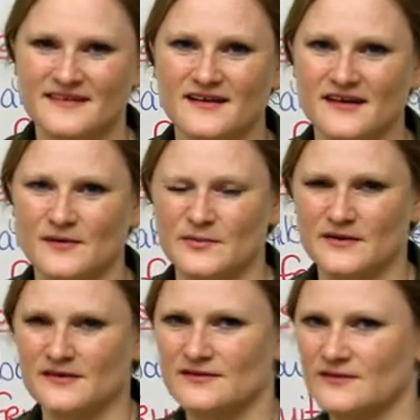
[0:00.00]
I'll help
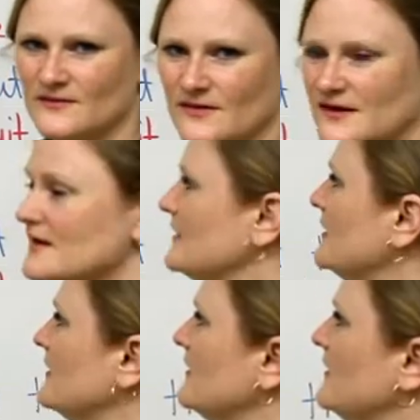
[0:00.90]
you, don't worry.
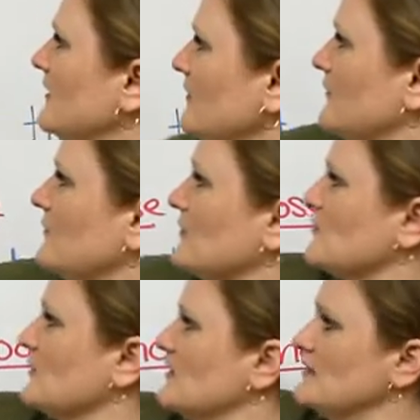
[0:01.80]
The
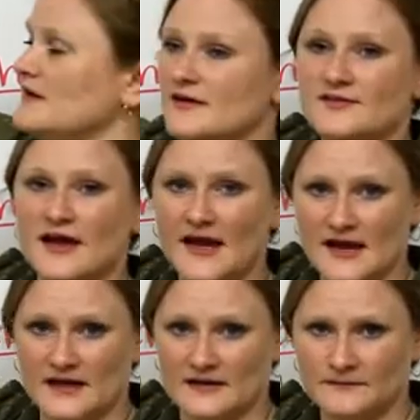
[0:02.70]
first one is
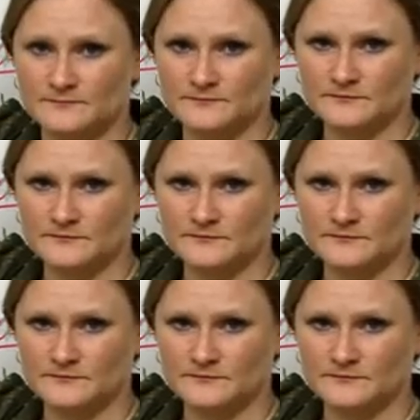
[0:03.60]
an.